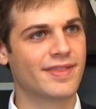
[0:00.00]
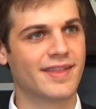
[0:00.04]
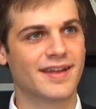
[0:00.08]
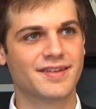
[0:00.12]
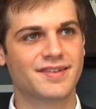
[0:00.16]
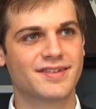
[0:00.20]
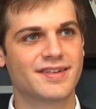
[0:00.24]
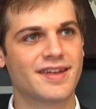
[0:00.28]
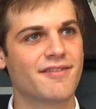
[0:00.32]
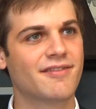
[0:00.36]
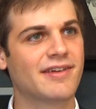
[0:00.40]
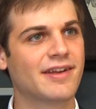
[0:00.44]
then
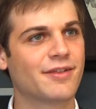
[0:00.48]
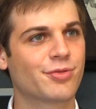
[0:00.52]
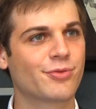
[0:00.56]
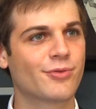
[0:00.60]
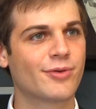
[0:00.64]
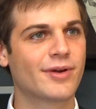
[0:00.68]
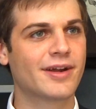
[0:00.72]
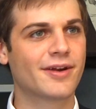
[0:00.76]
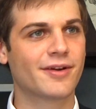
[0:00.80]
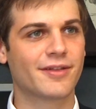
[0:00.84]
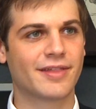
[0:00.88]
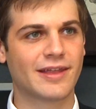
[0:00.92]

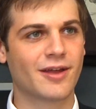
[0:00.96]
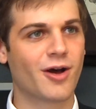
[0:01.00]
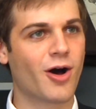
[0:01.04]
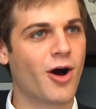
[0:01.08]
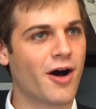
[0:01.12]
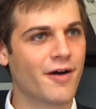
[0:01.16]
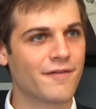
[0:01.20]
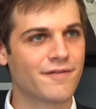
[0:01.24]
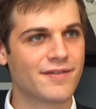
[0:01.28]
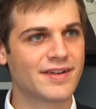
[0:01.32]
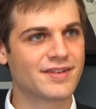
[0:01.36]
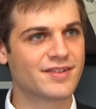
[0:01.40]
73, you're the
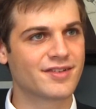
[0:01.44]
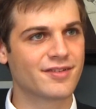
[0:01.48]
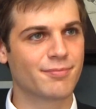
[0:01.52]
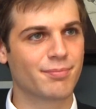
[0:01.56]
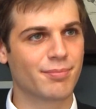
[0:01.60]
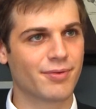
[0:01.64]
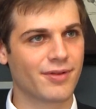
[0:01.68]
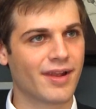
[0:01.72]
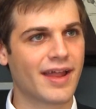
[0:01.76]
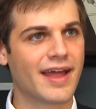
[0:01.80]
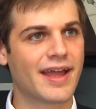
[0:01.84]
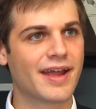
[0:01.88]
offensive
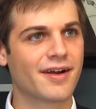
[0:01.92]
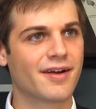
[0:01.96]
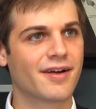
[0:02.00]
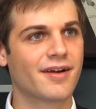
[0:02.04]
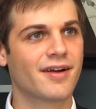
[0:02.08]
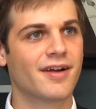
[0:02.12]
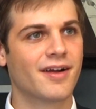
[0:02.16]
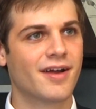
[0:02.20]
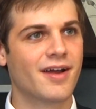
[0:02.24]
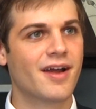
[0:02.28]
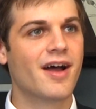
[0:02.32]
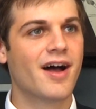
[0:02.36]
player
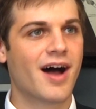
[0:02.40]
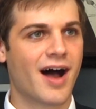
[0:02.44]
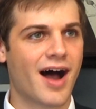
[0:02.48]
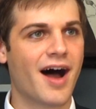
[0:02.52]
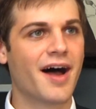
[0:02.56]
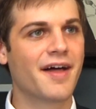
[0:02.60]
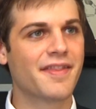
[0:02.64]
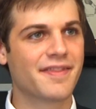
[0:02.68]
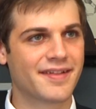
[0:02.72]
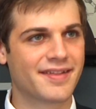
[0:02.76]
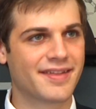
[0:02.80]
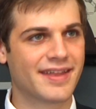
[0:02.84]

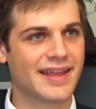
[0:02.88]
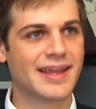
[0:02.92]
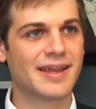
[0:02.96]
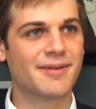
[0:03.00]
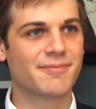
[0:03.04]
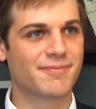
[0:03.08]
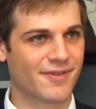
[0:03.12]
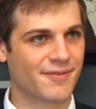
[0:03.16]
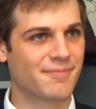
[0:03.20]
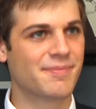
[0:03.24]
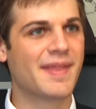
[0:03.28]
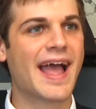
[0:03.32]
on the team
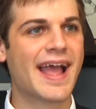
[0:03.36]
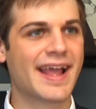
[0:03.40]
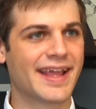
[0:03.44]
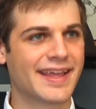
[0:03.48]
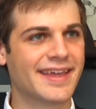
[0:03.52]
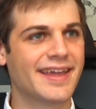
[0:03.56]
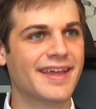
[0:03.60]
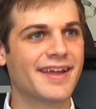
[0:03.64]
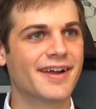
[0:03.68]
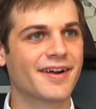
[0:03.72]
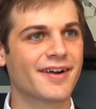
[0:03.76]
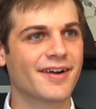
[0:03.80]
from that
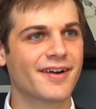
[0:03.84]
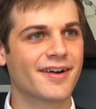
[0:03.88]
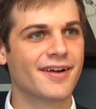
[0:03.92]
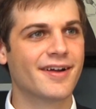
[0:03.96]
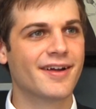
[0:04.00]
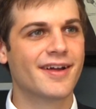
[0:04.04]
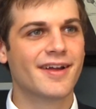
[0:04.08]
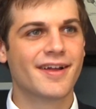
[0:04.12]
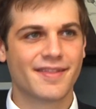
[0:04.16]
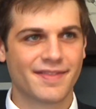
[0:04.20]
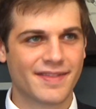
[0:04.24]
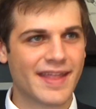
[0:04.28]
year.
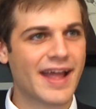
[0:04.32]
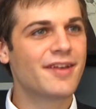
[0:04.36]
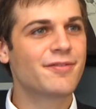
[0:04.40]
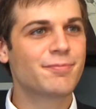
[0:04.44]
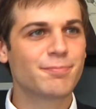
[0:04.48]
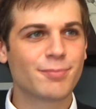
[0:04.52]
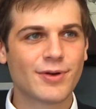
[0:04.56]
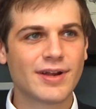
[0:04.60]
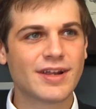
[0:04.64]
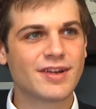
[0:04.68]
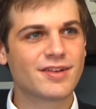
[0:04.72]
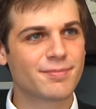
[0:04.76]
That's
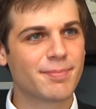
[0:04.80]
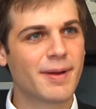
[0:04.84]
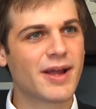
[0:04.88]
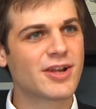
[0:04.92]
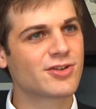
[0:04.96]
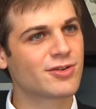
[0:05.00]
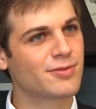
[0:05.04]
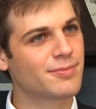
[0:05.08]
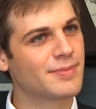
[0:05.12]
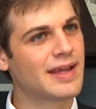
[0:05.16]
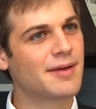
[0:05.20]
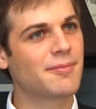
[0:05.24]
pretty
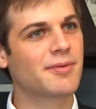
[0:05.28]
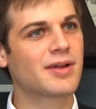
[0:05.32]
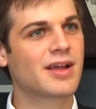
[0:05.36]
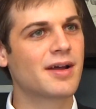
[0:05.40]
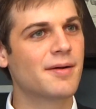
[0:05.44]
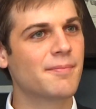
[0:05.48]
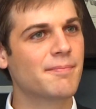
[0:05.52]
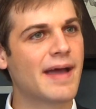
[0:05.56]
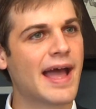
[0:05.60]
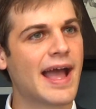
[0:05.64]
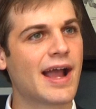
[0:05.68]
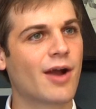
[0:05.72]
special to be able to come
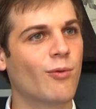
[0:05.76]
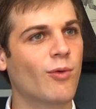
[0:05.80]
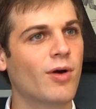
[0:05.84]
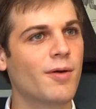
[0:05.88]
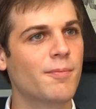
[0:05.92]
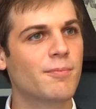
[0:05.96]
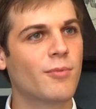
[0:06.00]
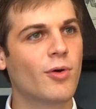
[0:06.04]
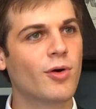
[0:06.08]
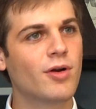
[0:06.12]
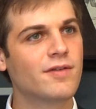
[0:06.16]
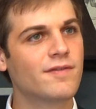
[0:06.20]
back. What
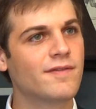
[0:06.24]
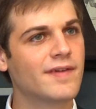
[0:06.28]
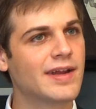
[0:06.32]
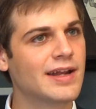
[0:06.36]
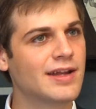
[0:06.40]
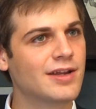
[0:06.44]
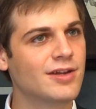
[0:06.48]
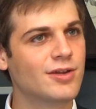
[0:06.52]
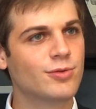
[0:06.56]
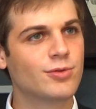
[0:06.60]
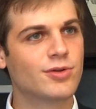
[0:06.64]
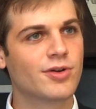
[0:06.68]
motivated
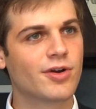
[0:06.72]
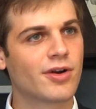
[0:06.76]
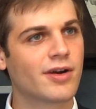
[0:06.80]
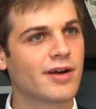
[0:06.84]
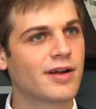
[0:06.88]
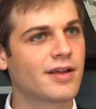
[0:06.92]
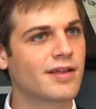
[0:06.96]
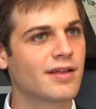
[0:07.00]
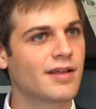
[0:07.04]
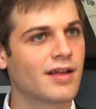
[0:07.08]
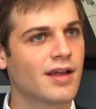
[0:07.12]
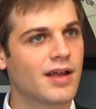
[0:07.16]
you
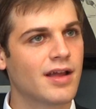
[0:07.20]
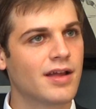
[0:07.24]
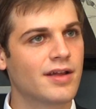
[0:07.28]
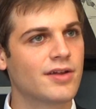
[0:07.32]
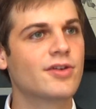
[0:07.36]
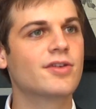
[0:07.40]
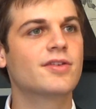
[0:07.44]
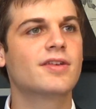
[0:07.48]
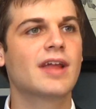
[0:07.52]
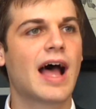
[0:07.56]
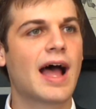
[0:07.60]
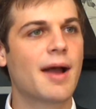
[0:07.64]
during
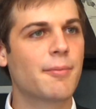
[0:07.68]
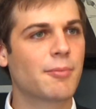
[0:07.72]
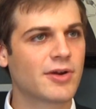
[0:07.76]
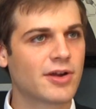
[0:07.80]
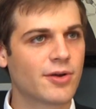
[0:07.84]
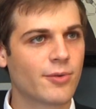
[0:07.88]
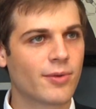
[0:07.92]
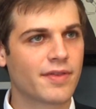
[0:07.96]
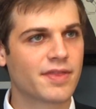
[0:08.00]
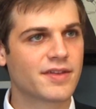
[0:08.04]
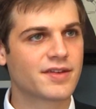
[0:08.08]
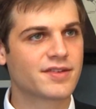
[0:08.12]
your time where you
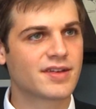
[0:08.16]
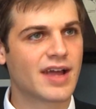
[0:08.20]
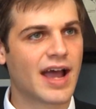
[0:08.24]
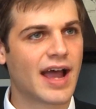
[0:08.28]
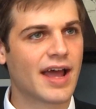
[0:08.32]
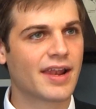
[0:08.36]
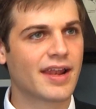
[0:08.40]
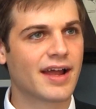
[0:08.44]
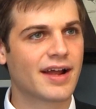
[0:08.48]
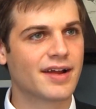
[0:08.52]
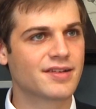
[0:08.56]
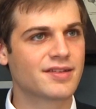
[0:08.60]
were on the
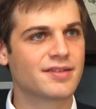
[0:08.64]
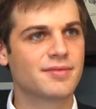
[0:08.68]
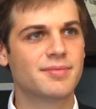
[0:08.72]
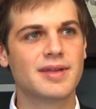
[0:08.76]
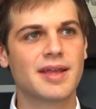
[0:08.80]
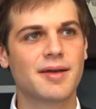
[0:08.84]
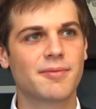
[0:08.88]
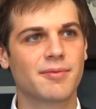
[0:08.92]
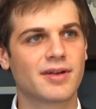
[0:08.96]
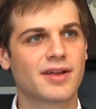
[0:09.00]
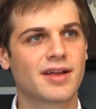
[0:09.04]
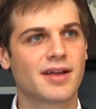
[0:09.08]
sidelines to be
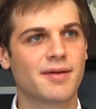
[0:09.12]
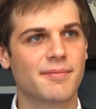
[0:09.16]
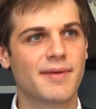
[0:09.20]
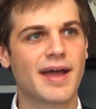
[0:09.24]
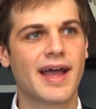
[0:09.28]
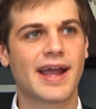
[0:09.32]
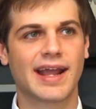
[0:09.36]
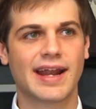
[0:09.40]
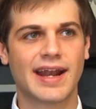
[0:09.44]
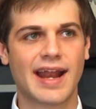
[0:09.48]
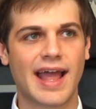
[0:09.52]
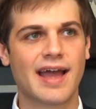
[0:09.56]
able to come
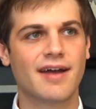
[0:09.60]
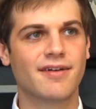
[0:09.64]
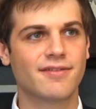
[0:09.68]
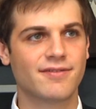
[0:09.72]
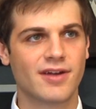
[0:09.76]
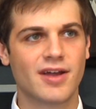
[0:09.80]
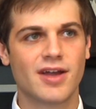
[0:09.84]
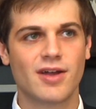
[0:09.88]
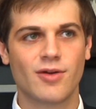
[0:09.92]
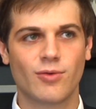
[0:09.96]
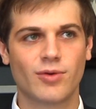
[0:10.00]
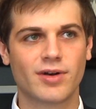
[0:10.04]
back and have
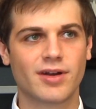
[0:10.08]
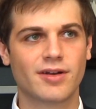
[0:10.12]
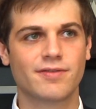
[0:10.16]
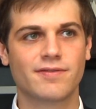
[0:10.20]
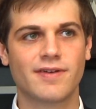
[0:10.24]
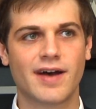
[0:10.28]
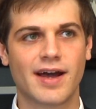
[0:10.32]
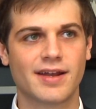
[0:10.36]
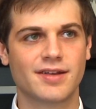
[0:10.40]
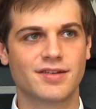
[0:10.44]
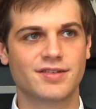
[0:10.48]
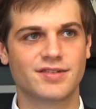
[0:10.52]
one of your
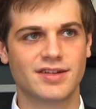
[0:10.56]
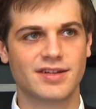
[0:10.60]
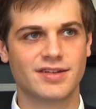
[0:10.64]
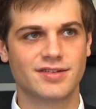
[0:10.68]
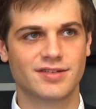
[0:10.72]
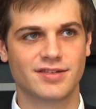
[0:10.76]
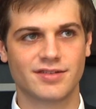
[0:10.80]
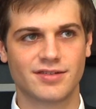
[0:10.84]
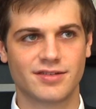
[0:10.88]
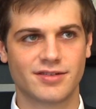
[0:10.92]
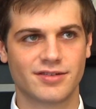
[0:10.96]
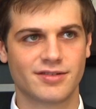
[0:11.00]
finest
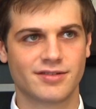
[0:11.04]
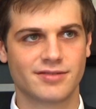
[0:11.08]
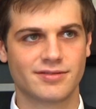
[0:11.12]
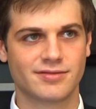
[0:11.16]
seasons?